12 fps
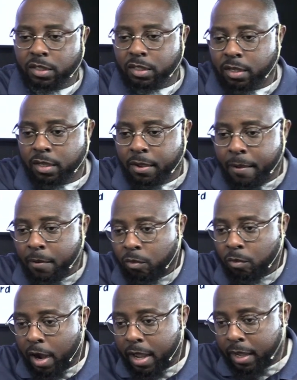feeling,
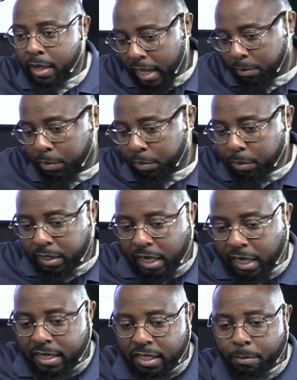right? And that's pretty much
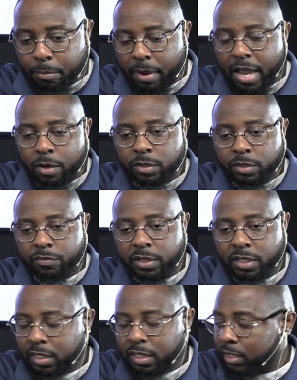how Nehemiah was
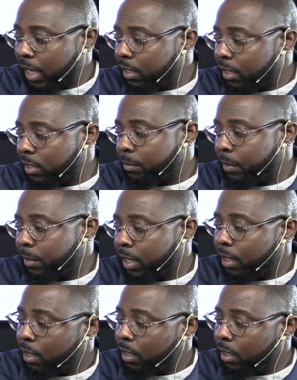feeling. He was like, listen, man,